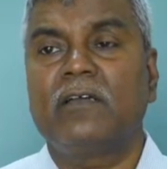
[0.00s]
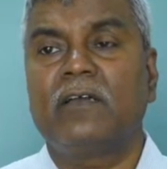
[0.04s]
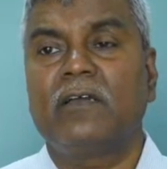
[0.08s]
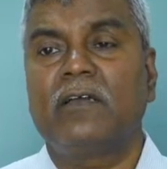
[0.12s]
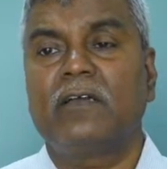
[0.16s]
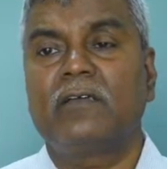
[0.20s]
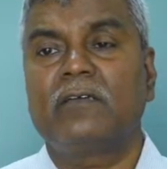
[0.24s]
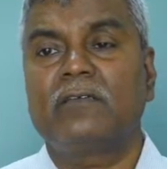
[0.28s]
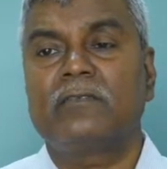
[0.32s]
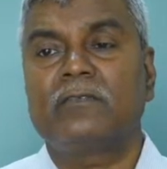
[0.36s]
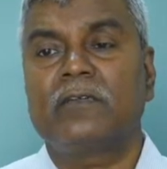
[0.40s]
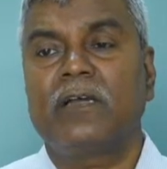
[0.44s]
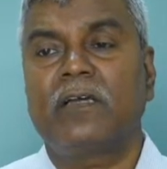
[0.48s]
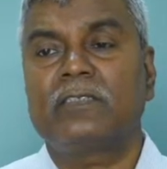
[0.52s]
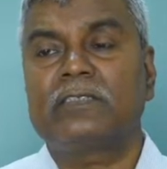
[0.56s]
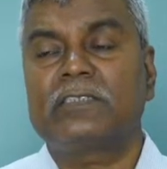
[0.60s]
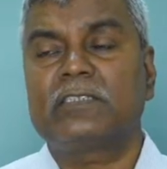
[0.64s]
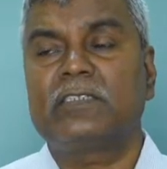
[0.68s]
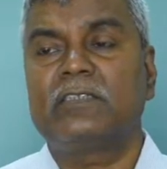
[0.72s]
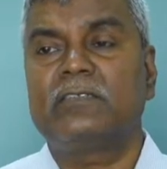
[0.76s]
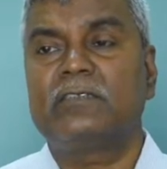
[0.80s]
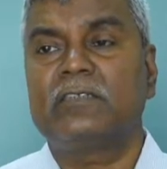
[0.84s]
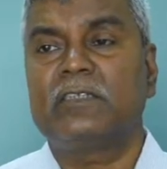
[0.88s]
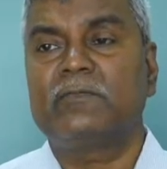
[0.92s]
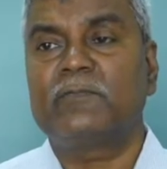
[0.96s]

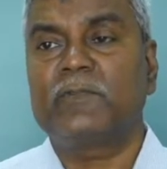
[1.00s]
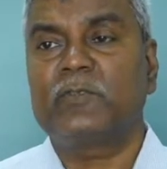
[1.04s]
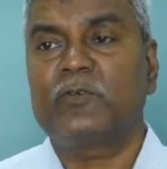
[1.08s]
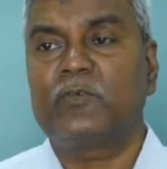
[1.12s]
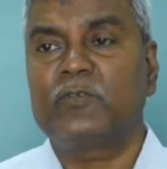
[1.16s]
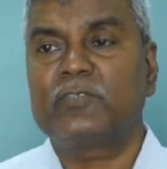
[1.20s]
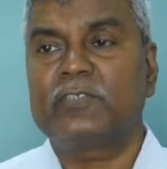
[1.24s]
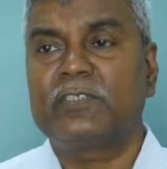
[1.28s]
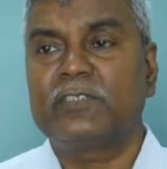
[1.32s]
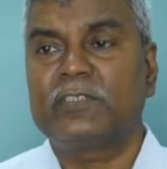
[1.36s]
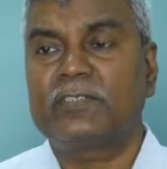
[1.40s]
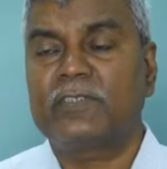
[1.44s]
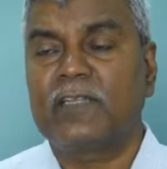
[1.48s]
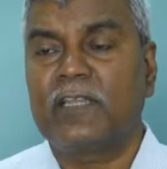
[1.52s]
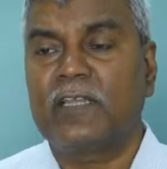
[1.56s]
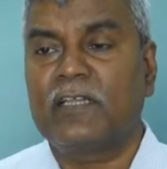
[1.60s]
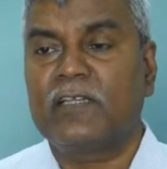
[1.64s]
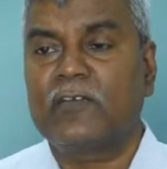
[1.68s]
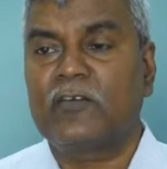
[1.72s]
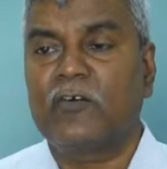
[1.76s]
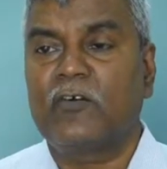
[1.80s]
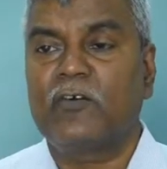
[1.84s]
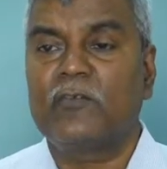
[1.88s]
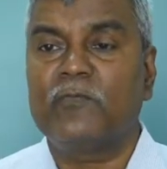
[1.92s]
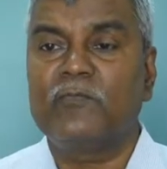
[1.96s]
asking them the questions
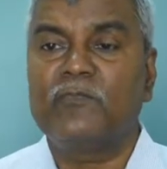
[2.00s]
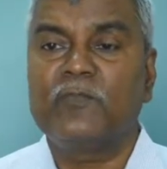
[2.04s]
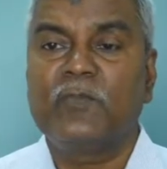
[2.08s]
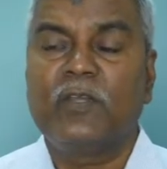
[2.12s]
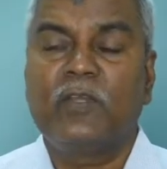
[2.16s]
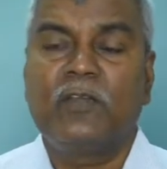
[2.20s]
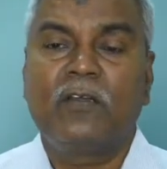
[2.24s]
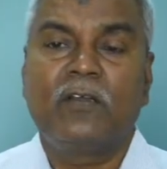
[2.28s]
like on